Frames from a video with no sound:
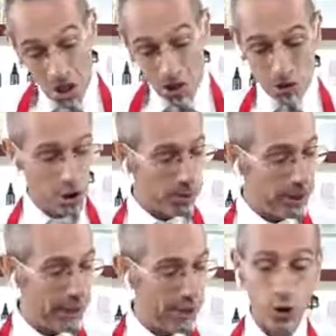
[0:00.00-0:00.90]
So it's very
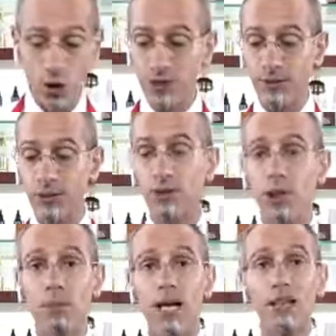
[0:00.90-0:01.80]
useful for a
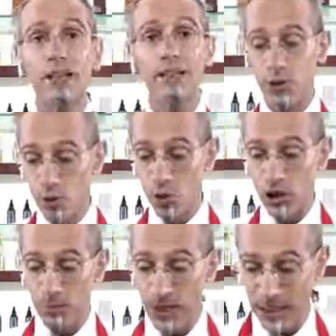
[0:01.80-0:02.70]
bartender to
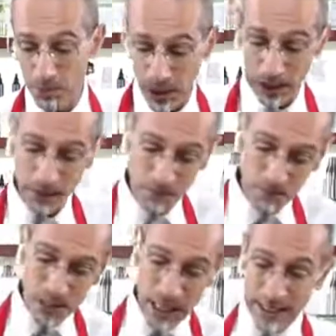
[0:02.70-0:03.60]
work behind the bar
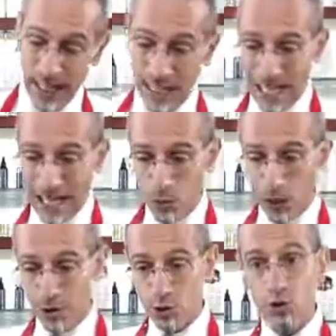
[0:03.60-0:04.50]
and allow
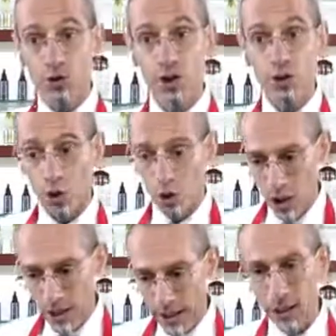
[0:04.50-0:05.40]
us to see. So
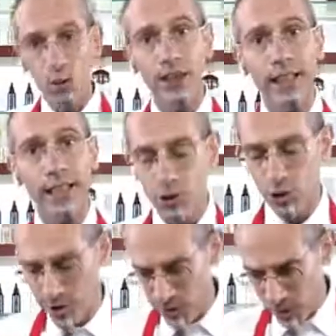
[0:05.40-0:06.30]
here we can actually
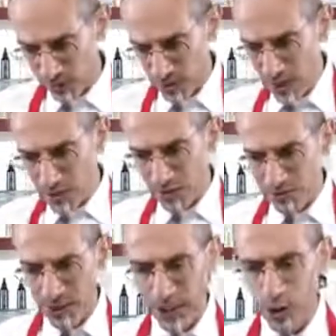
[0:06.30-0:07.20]
serve some
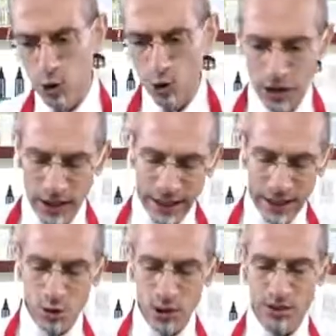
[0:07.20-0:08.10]
very cool,
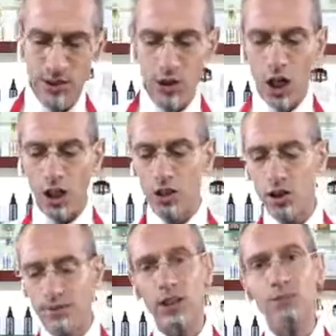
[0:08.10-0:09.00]
interesting color
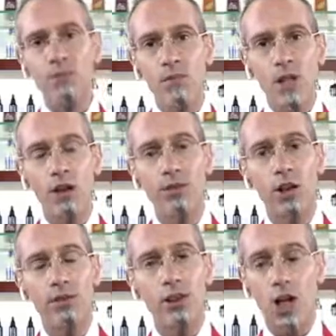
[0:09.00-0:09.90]
of
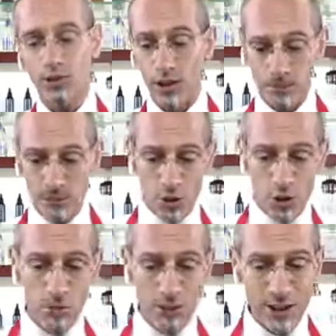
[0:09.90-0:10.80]
a cocktail. So
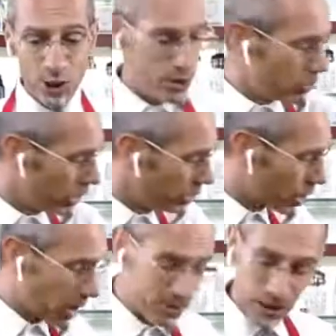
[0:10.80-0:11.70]
imagine we will
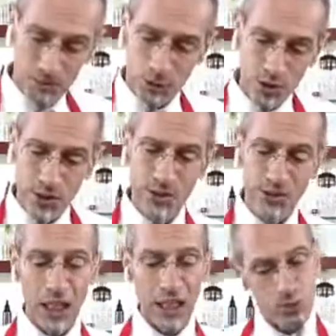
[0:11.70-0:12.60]
drop some fruits
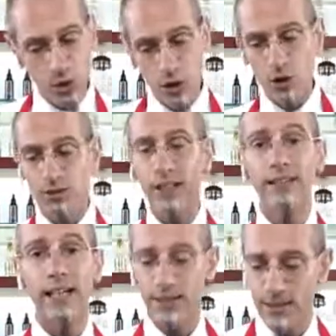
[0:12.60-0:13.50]
inside, will look
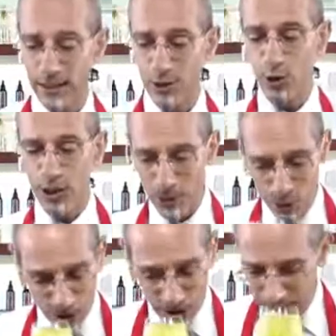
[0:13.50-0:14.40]
fantastic. So let me try.